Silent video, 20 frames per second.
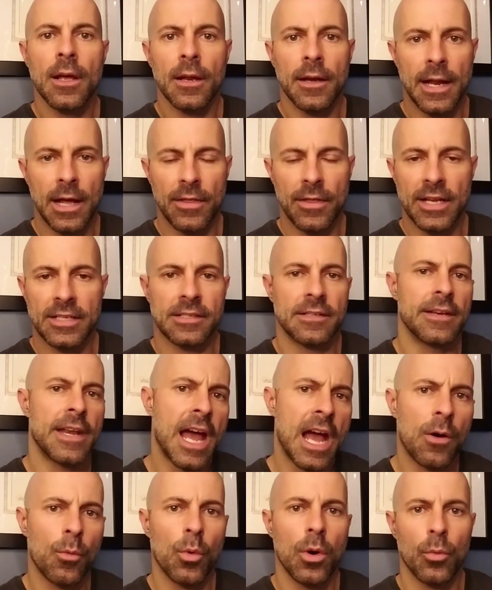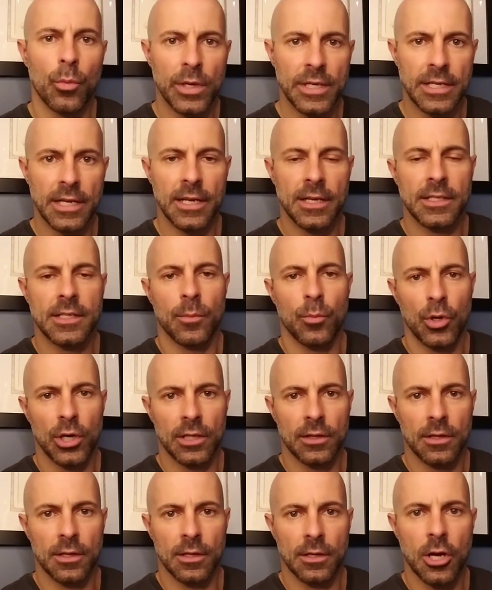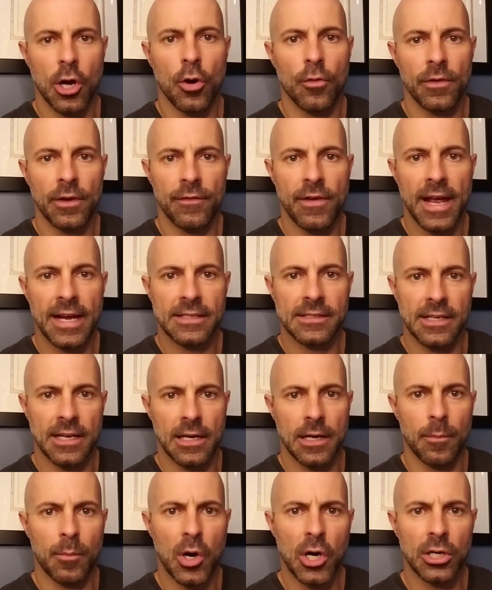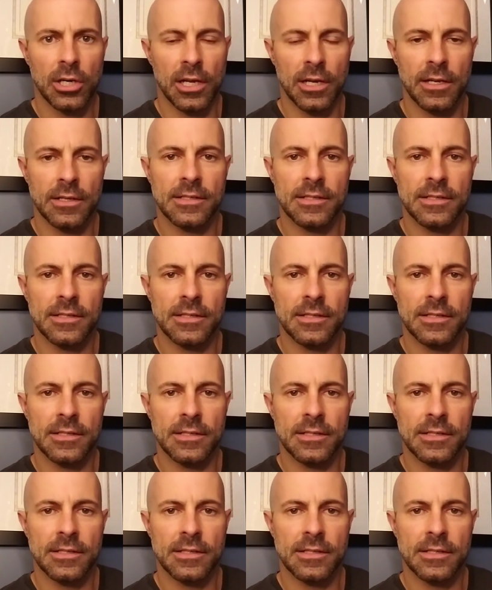Now, that's not what we did to bring the COVID vaccine to market.